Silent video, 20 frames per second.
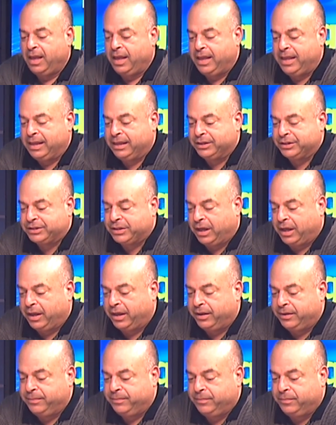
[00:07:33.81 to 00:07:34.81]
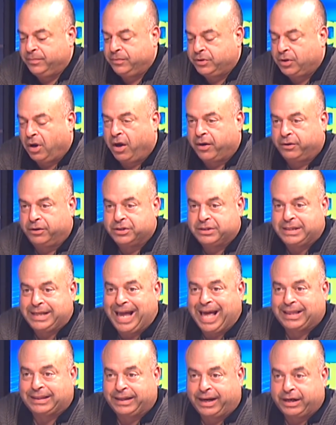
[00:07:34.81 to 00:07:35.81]
his daughter is the
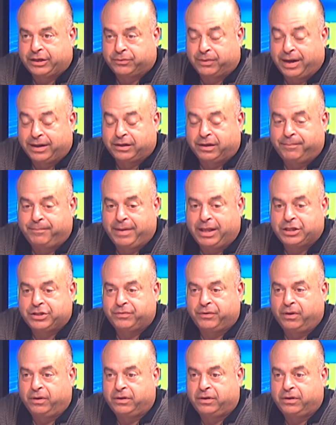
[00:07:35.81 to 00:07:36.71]
athletic director at Menchville,